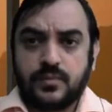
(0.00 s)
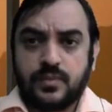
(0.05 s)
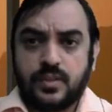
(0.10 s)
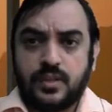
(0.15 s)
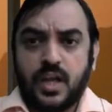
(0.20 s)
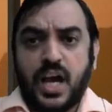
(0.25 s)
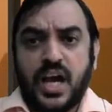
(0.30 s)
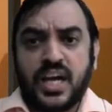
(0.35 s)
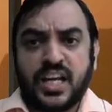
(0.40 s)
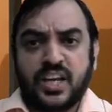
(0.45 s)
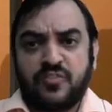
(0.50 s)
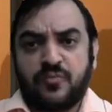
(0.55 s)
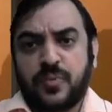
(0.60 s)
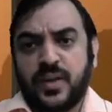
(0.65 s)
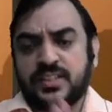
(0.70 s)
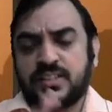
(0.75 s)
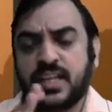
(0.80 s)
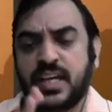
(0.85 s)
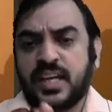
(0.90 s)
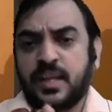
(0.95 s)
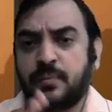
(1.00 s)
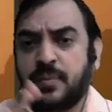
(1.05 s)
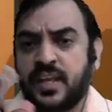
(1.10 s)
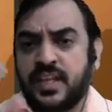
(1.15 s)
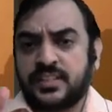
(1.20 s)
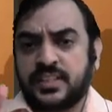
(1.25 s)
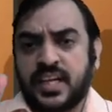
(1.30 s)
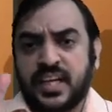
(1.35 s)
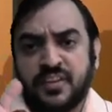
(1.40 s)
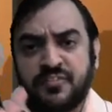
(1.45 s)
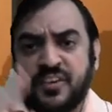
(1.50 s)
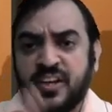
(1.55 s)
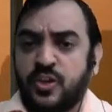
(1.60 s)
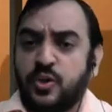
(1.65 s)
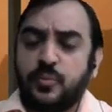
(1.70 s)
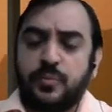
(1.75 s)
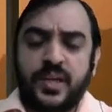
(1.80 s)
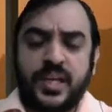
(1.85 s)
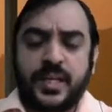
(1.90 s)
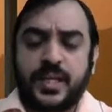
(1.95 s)
RF plus RM minus RF into
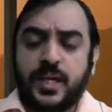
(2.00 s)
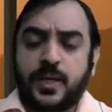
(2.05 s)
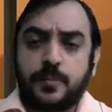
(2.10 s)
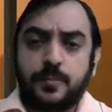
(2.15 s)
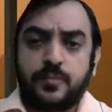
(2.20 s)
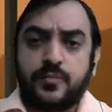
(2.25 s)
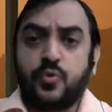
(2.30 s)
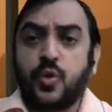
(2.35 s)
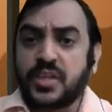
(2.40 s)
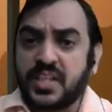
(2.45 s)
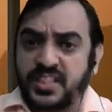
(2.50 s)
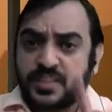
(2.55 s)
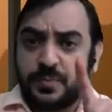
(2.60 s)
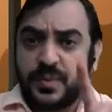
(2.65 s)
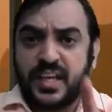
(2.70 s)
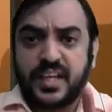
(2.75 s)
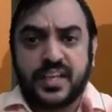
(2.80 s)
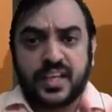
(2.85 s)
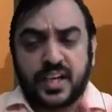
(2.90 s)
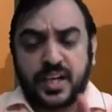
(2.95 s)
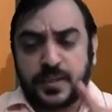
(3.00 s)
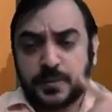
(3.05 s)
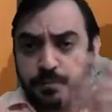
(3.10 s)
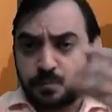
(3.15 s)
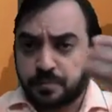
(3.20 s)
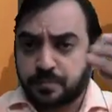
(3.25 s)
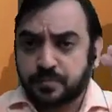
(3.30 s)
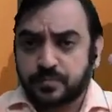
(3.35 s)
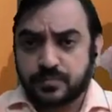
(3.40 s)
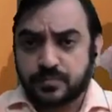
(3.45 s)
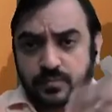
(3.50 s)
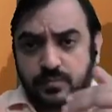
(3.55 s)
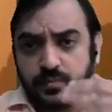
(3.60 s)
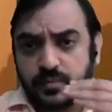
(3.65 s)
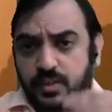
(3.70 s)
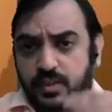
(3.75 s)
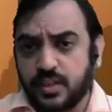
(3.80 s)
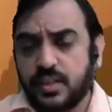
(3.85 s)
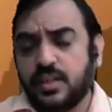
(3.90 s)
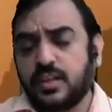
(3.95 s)
beta. What is beta?
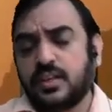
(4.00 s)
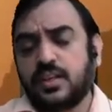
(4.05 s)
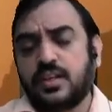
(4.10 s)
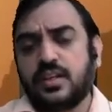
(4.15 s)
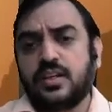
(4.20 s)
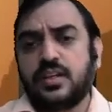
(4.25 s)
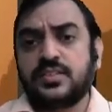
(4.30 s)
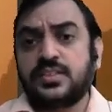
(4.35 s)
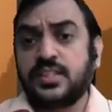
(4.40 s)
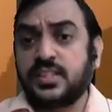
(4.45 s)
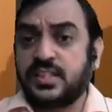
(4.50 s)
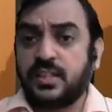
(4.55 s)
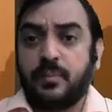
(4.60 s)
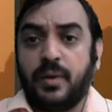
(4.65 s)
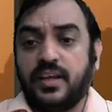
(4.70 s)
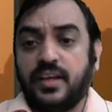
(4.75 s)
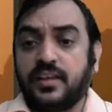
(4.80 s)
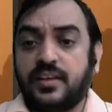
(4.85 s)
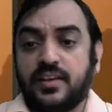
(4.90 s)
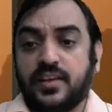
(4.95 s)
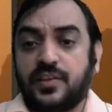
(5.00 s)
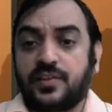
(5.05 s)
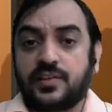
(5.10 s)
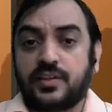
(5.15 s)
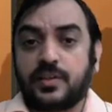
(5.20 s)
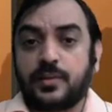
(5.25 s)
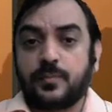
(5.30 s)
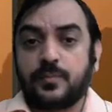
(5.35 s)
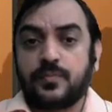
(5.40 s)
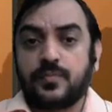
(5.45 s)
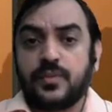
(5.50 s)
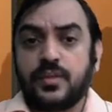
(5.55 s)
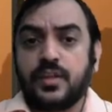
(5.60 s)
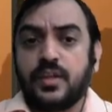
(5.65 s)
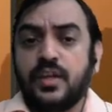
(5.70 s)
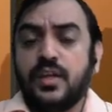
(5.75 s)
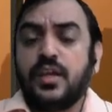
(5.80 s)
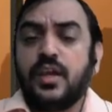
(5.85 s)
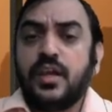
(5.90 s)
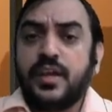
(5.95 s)
Systematic risk.
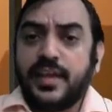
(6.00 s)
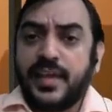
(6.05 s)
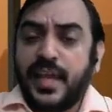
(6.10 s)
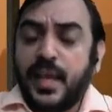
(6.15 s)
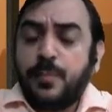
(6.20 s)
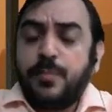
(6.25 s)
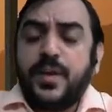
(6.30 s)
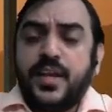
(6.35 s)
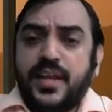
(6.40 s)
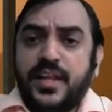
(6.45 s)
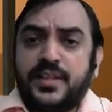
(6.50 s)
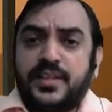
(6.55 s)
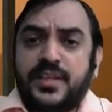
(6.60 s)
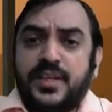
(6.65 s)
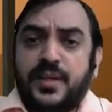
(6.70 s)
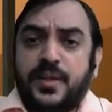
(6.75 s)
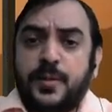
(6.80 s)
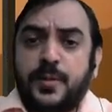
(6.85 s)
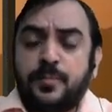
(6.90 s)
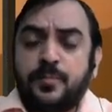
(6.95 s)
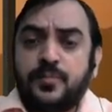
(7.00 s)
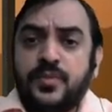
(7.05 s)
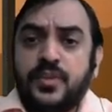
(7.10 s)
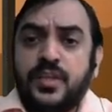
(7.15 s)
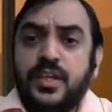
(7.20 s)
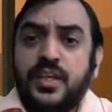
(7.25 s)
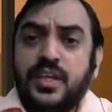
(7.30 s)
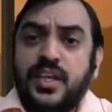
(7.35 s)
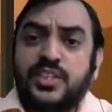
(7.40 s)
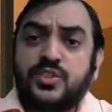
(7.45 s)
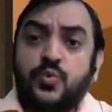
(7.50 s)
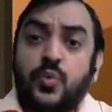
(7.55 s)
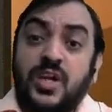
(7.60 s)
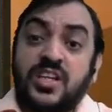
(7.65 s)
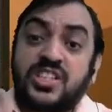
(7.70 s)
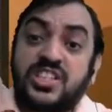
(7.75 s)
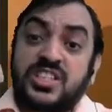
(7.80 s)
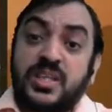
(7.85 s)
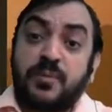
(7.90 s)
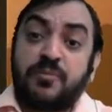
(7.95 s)
APT theorem is one
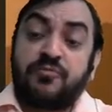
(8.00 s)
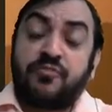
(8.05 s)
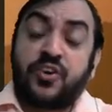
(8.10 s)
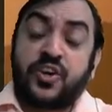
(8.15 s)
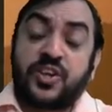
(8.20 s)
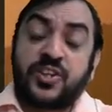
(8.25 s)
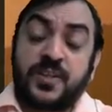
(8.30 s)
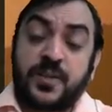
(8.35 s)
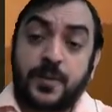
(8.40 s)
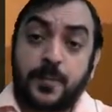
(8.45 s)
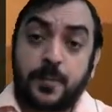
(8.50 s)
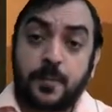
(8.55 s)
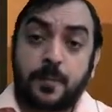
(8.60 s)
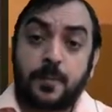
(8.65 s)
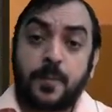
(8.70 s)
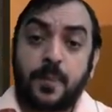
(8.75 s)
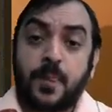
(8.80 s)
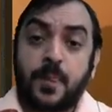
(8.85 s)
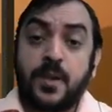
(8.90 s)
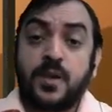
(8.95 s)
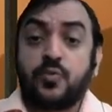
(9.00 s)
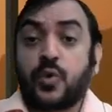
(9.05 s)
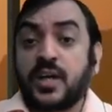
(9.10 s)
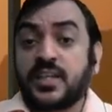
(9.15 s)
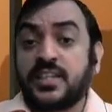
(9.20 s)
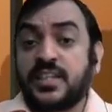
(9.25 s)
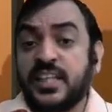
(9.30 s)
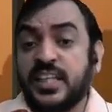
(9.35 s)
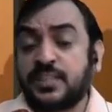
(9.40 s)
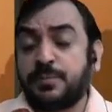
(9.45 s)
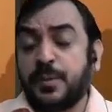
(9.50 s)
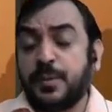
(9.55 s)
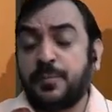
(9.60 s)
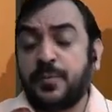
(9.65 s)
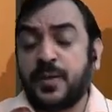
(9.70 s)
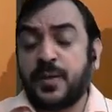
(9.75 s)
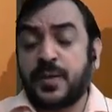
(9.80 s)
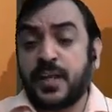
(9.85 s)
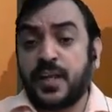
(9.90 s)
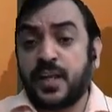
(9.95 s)
step further. What these
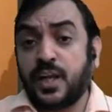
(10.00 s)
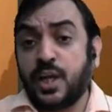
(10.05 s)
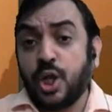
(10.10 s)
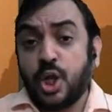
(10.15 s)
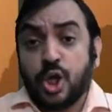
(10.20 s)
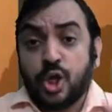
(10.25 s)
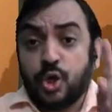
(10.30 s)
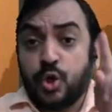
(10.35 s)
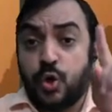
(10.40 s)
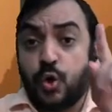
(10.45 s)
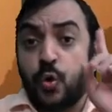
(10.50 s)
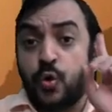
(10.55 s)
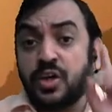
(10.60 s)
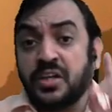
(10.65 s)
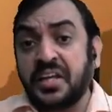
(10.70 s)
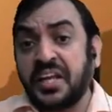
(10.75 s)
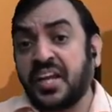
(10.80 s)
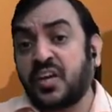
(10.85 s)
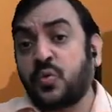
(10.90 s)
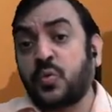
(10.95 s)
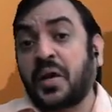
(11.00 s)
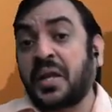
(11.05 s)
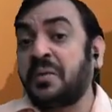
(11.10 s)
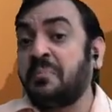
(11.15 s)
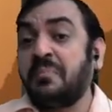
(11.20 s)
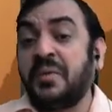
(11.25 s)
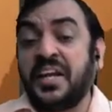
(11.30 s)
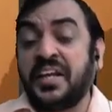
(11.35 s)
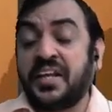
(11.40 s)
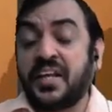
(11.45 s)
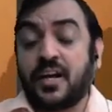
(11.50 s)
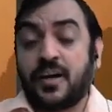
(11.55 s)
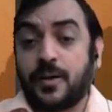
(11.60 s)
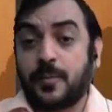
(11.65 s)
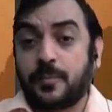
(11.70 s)
people tell, don't take one beta,